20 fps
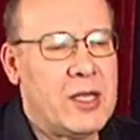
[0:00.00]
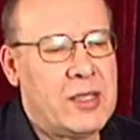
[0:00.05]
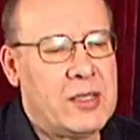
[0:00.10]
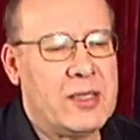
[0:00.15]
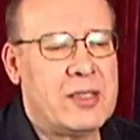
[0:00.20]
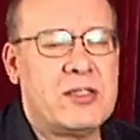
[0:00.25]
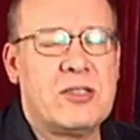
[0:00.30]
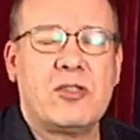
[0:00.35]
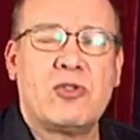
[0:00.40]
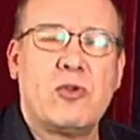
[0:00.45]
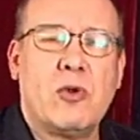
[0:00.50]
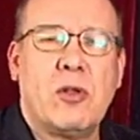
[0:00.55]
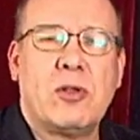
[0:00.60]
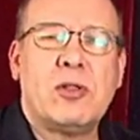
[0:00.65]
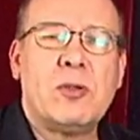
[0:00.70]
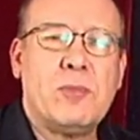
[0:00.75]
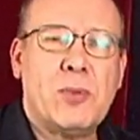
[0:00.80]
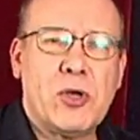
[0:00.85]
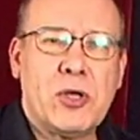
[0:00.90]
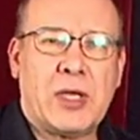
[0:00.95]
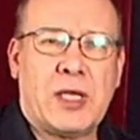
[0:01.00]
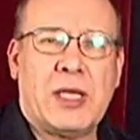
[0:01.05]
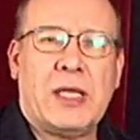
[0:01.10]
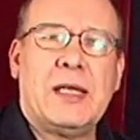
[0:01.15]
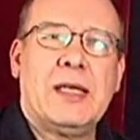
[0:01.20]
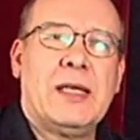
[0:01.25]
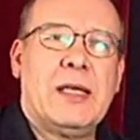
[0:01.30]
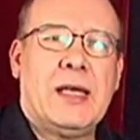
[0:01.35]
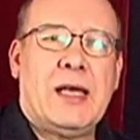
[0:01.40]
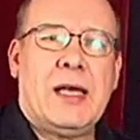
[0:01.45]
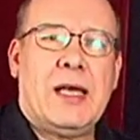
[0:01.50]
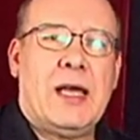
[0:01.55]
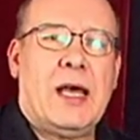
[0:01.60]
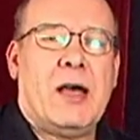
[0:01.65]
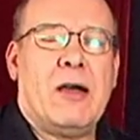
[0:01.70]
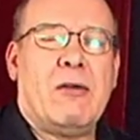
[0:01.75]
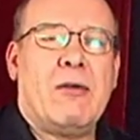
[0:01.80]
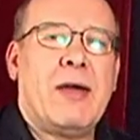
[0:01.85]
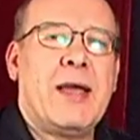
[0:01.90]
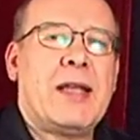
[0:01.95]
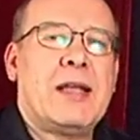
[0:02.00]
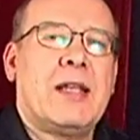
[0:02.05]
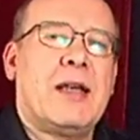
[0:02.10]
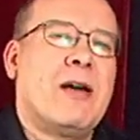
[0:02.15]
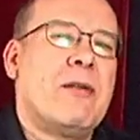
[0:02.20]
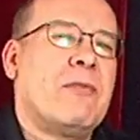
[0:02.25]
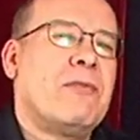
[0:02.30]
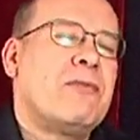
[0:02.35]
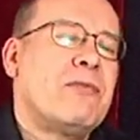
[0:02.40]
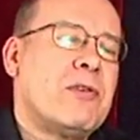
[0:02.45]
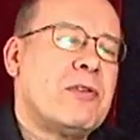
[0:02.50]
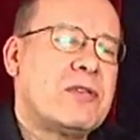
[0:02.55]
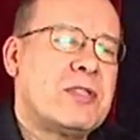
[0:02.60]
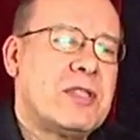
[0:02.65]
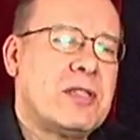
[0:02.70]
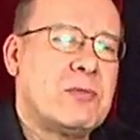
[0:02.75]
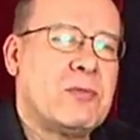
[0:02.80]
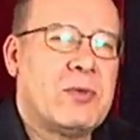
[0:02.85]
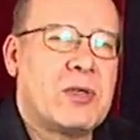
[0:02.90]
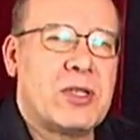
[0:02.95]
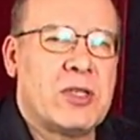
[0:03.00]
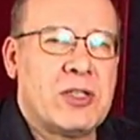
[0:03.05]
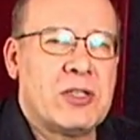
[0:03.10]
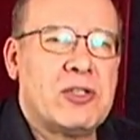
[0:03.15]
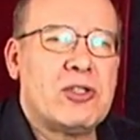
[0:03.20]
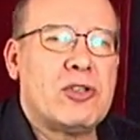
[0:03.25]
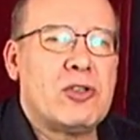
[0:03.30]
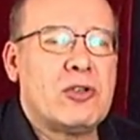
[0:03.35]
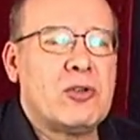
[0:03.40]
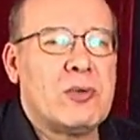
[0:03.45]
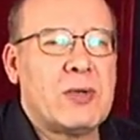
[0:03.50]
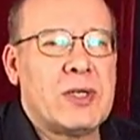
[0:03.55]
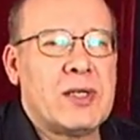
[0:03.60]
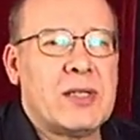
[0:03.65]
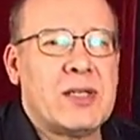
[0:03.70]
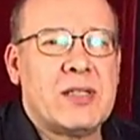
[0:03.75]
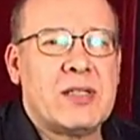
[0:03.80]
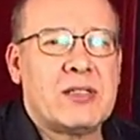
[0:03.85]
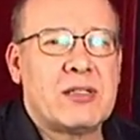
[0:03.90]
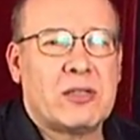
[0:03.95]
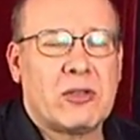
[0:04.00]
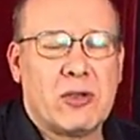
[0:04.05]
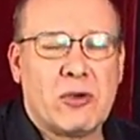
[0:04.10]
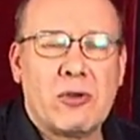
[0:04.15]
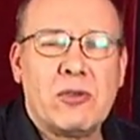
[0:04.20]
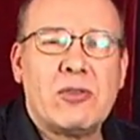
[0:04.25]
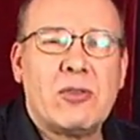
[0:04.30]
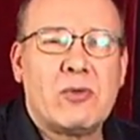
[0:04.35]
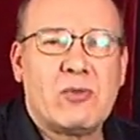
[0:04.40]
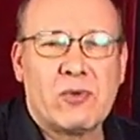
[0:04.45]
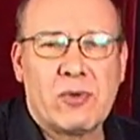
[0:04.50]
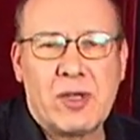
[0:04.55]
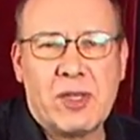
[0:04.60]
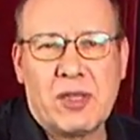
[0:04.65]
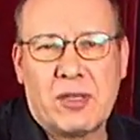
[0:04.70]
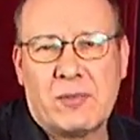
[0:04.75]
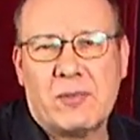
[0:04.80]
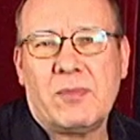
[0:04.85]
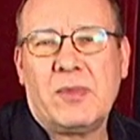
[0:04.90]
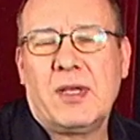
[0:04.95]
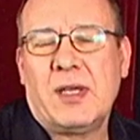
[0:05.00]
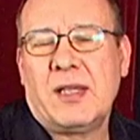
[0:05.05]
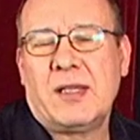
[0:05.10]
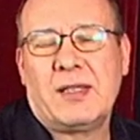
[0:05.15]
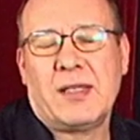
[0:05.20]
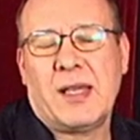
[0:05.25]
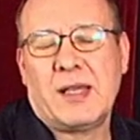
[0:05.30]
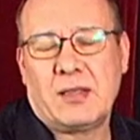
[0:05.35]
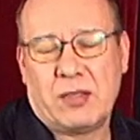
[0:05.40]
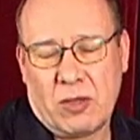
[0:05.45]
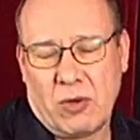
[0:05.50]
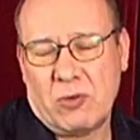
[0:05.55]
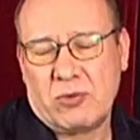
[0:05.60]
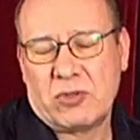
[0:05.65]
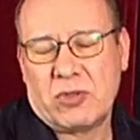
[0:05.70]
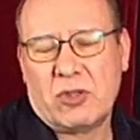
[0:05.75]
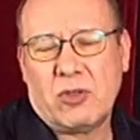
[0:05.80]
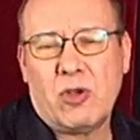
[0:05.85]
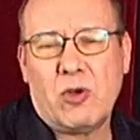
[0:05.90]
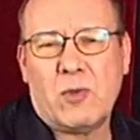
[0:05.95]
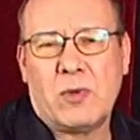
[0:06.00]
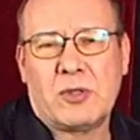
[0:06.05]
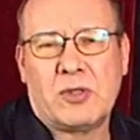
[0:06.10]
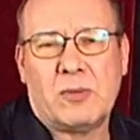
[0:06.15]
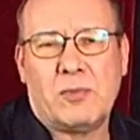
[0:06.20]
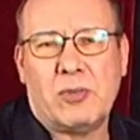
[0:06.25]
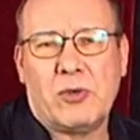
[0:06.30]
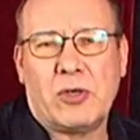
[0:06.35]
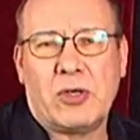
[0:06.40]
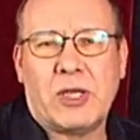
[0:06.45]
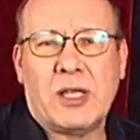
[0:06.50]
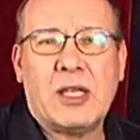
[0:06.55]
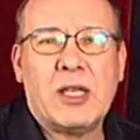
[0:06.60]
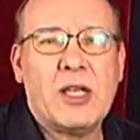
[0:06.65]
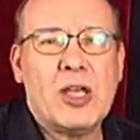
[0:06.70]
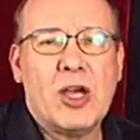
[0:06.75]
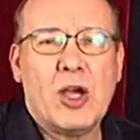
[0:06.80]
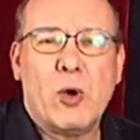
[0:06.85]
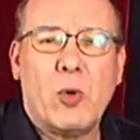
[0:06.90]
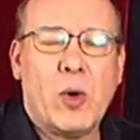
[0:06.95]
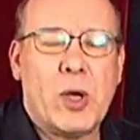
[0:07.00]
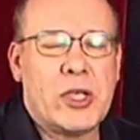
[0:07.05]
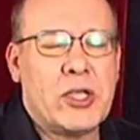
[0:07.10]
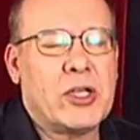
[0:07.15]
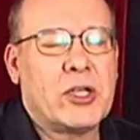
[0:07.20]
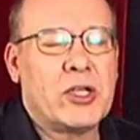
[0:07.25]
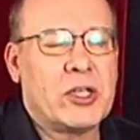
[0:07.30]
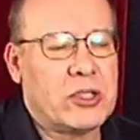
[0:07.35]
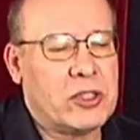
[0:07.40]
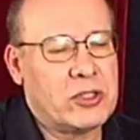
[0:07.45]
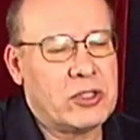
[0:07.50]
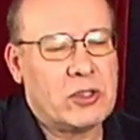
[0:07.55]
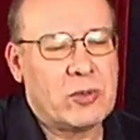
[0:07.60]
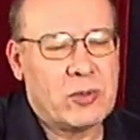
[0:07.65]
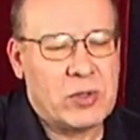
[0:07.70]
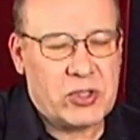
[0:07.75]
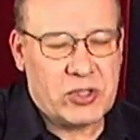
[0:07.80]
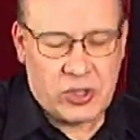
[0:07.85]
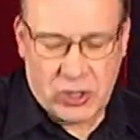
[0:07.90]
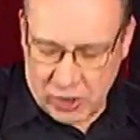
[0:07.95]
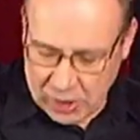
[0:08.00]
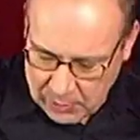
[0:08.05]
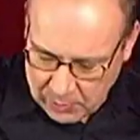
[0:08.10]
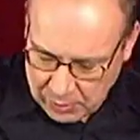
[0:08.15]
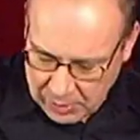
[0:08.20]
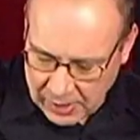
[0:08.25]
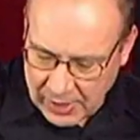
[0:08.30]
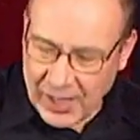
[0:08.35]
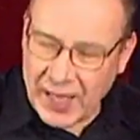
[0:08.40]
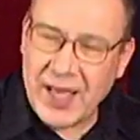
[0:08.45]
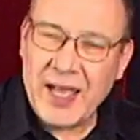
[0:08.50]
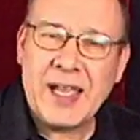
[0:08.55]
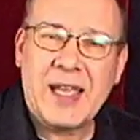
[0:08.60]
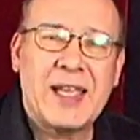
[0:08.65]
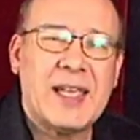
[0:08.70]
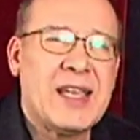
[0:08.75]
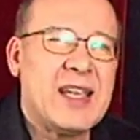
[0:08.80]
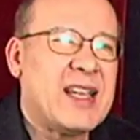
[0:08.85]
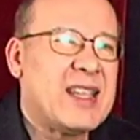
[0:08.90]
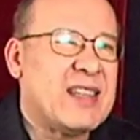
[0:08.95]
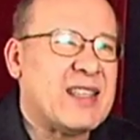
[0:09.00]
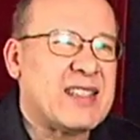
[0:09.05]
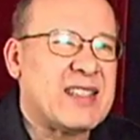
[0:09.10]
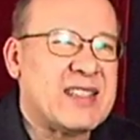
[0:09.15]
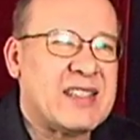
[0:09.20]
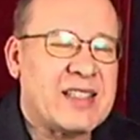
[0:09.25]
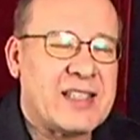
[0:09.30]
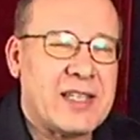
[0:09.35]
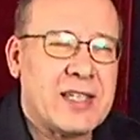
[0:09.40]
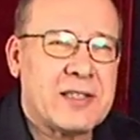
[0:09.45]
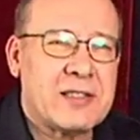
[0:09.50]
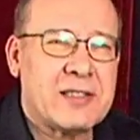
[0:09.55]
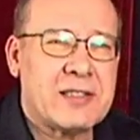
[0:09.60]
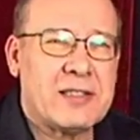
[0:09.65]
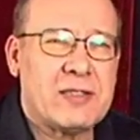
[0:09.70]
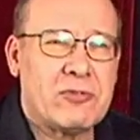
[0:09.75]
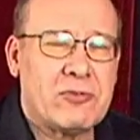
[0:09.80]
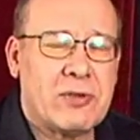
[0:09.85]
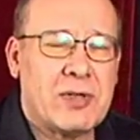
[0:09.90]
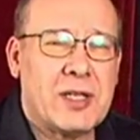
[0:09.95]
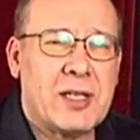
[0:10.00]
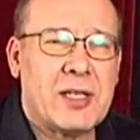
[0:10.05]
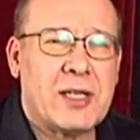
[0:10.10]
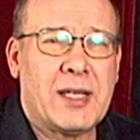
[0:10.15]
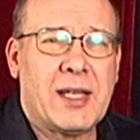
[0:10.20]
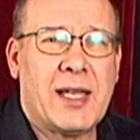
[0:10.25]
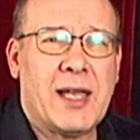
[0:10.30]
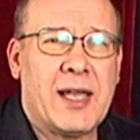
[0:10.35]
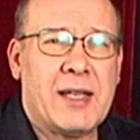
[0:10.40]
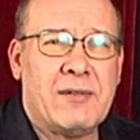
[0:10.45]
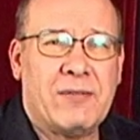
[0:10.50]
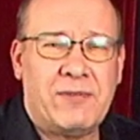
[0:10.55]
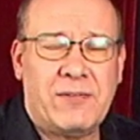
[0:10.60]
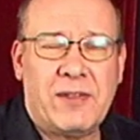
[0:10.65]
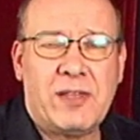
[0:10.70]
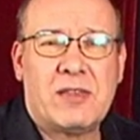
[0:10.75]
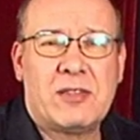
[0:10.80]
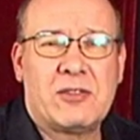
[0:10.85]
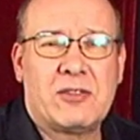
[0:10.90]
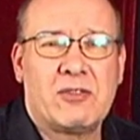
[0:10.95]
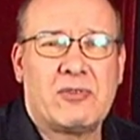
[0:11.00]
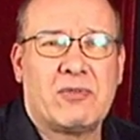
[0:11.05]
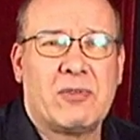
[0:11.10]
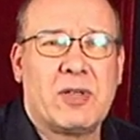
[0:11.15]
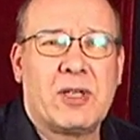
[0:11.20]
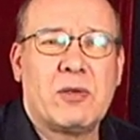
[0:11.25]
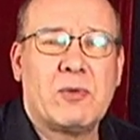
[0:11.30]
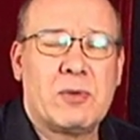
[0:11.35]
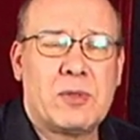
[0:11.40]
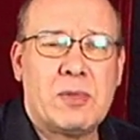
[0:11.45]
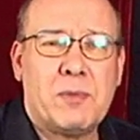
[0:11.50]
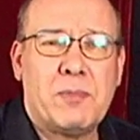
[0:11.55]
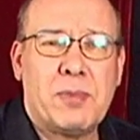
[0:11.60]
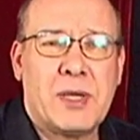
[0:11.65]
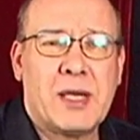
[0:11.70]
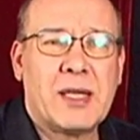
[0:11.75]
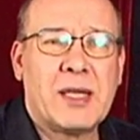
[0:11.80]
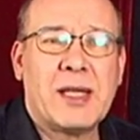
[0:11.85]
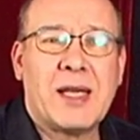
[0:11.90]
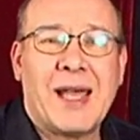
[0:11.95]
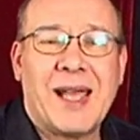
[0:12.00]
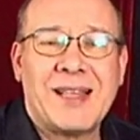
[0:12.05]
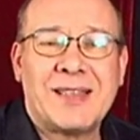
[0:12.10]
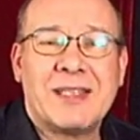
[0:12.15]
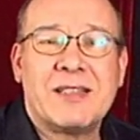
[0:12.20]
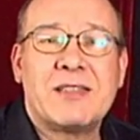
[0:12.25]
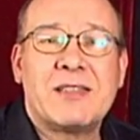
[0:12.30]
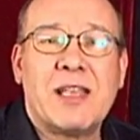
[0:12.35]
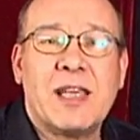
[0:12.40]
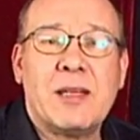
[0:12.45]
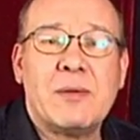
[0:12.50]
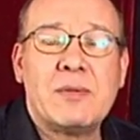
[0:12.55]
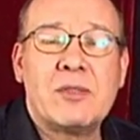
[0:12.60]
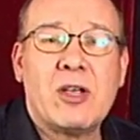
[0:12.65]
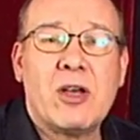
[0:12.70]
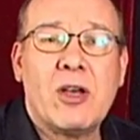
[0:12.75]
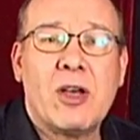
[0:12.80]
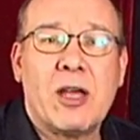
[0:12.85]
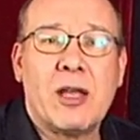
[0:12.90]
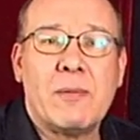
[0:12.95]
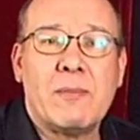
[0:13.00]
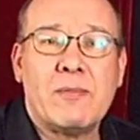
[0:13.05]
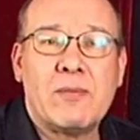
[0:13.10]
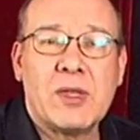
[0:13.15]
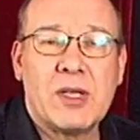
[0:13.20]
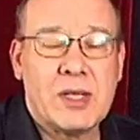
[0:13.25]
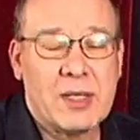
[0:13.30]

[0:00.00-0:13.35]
This is called the boogie. All right, now first thing we're going to do is learn the rhythm that goes along with the boogie. What you're going to do is you're going to play the 6th string and 5th string with the pick at the same time.